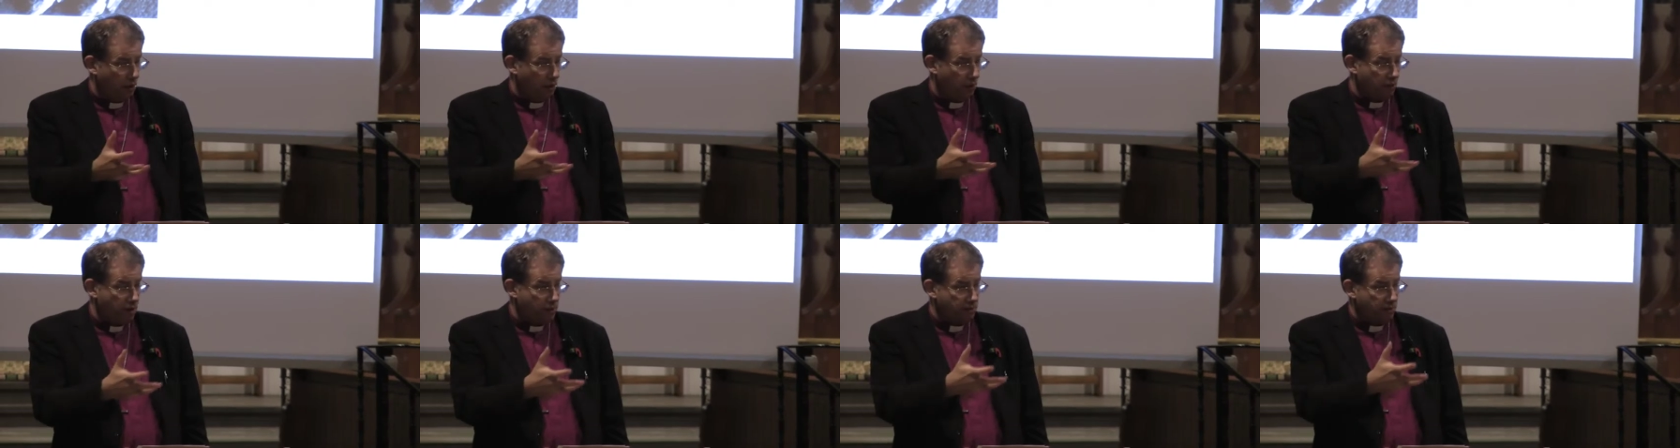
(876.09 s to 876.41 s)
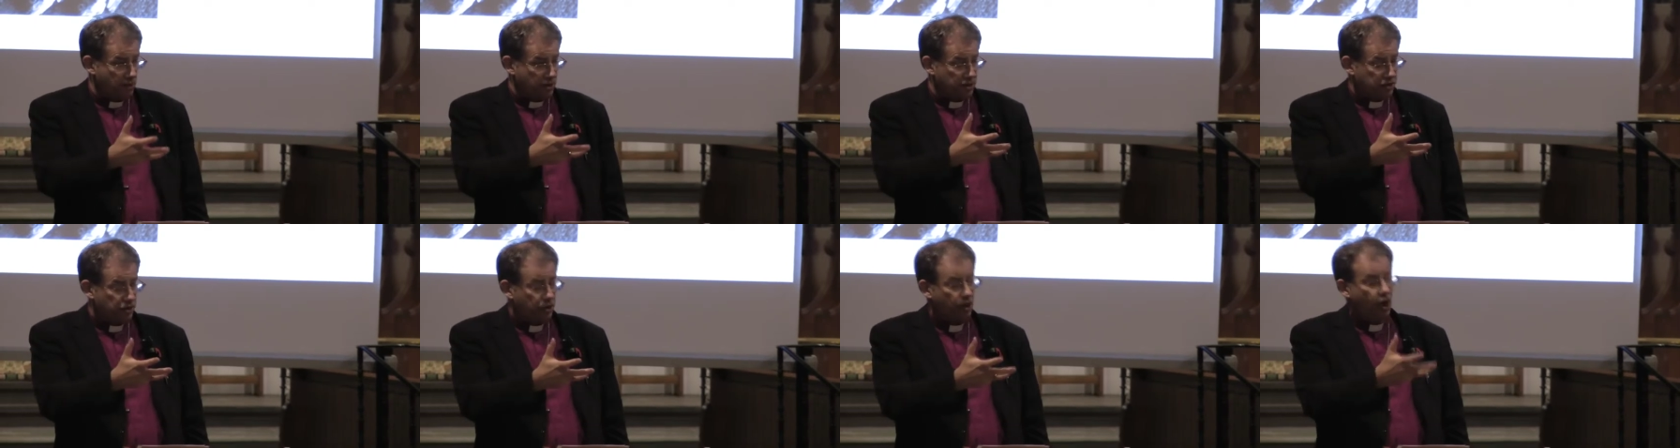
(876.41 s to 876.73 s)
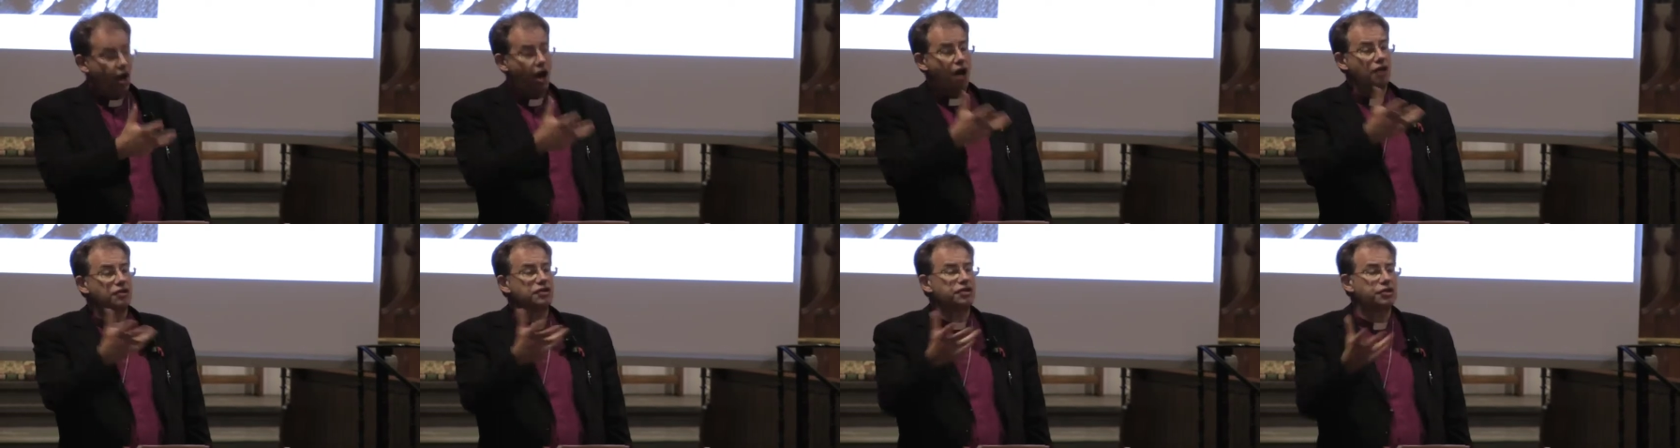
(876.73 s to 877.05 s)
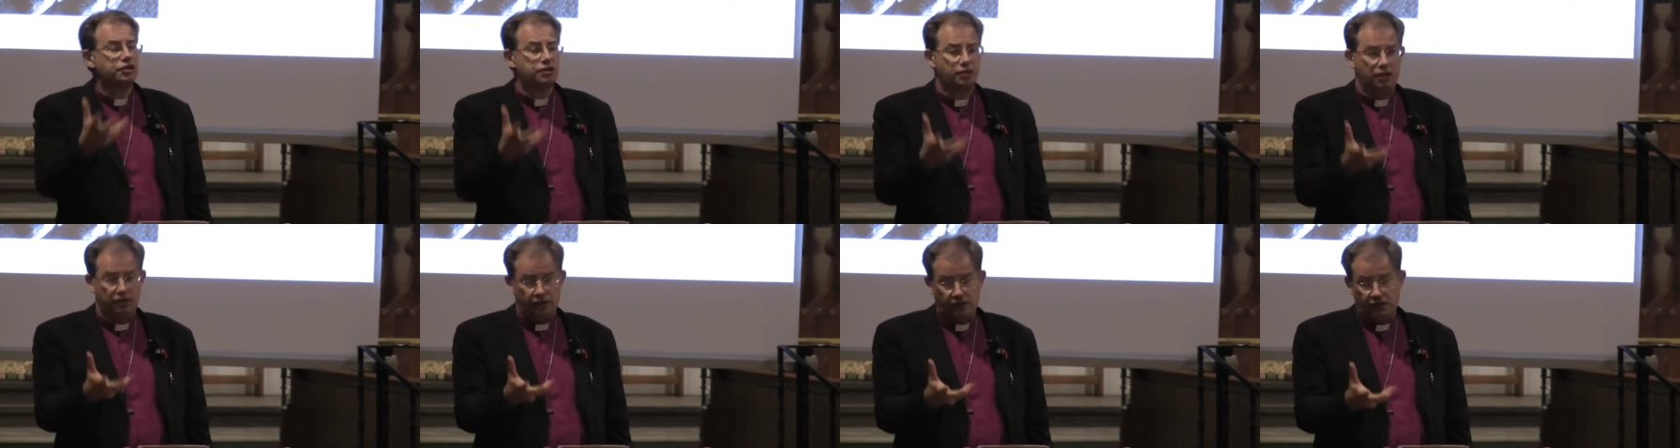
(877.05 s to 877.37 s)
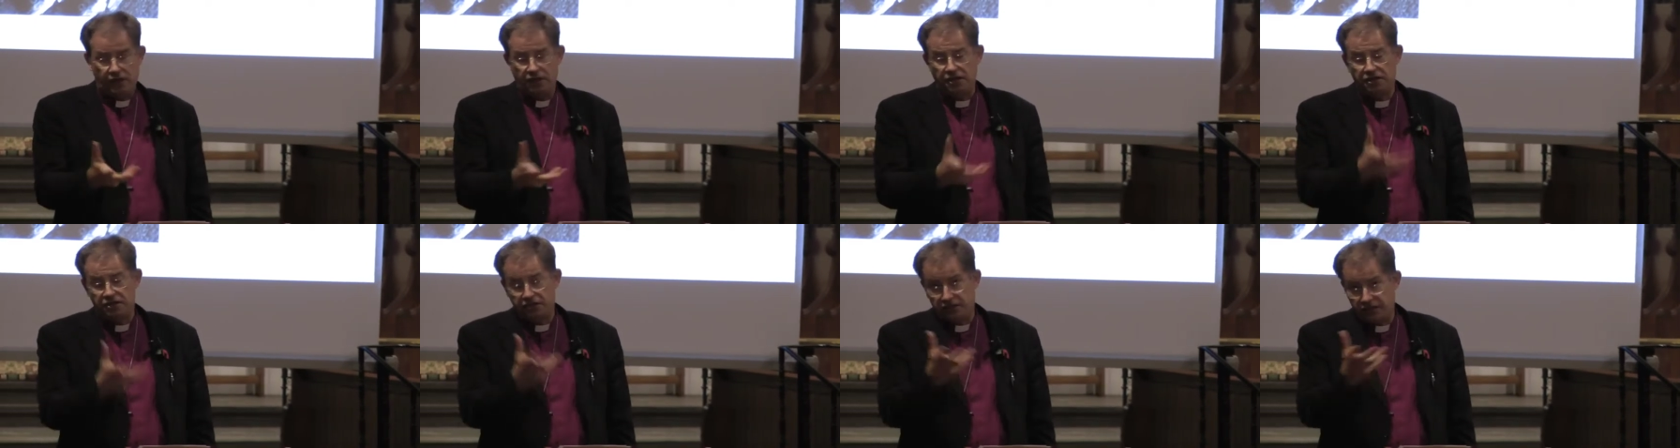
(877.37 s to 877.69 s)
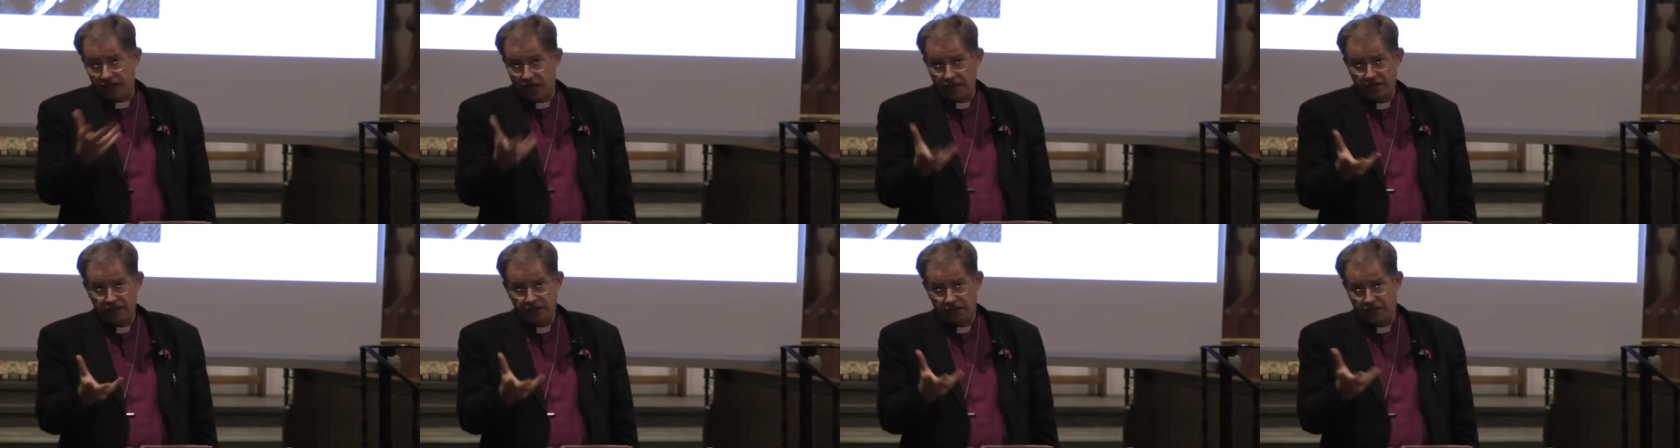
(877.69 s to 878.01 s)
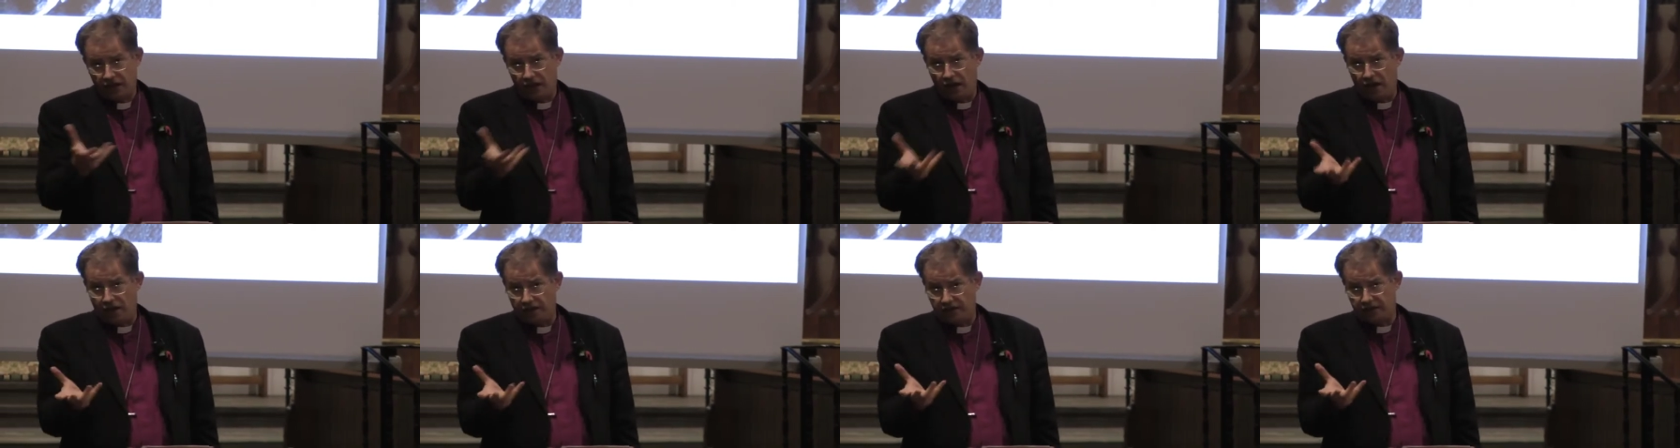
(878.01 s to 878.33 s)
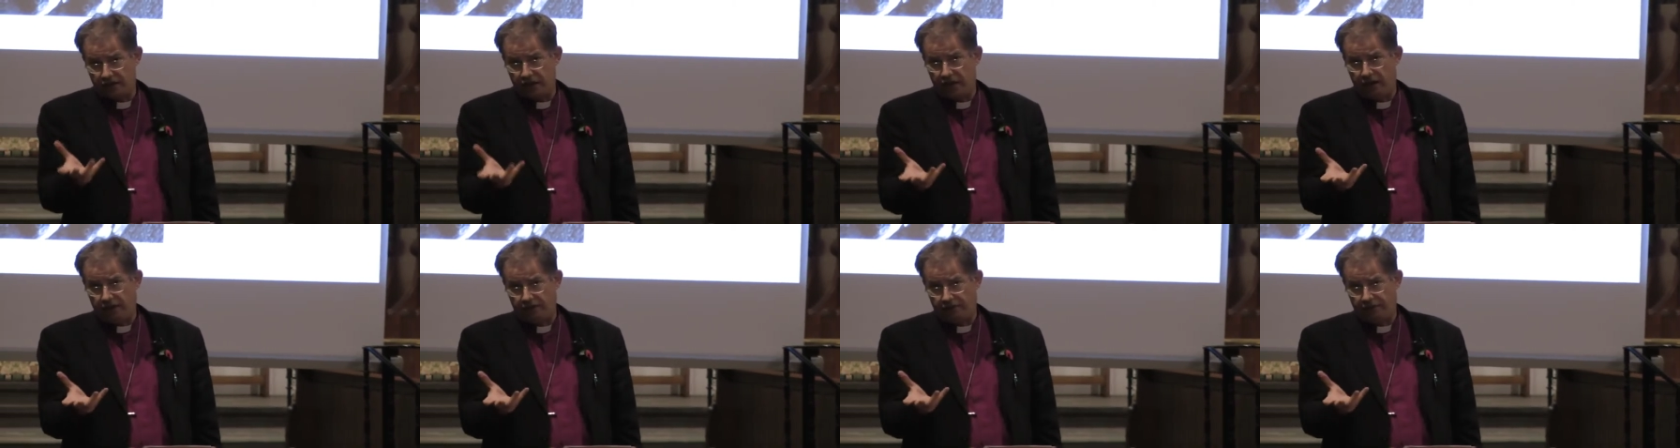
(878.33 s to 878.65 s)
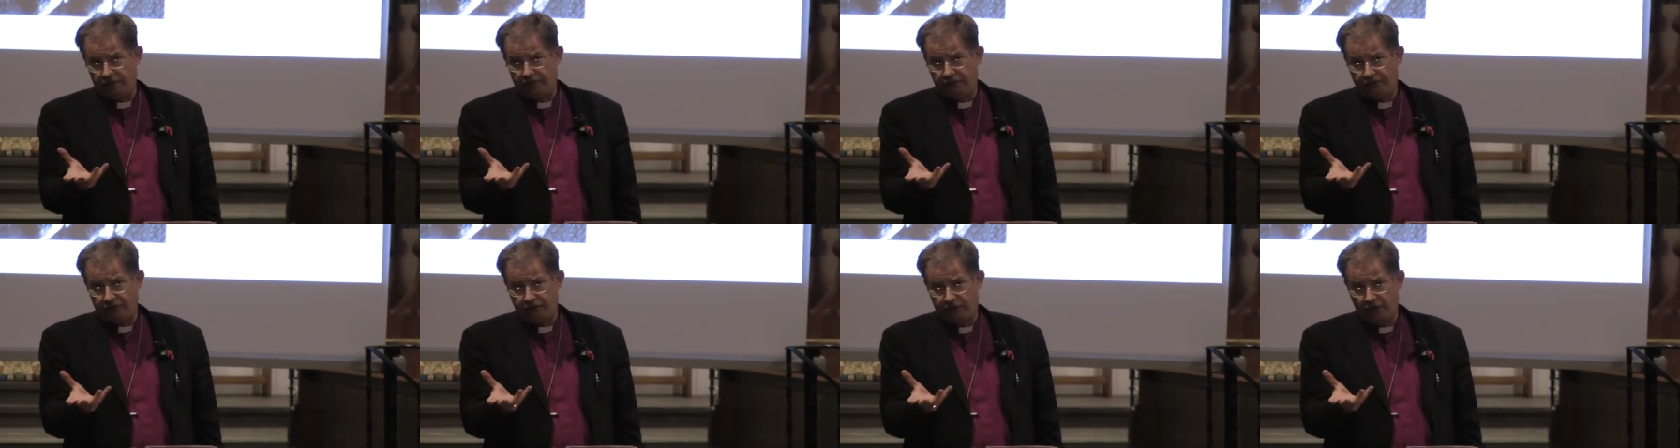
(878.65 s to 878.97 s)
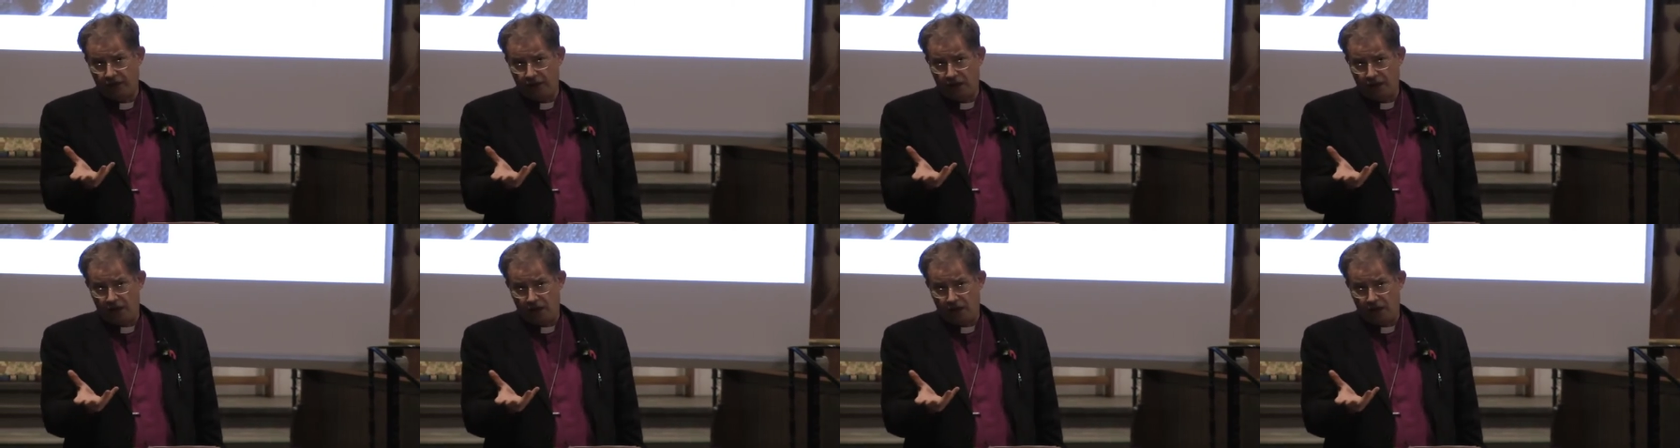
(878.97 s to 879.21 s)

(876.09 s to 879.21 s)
we must constantly center ourselves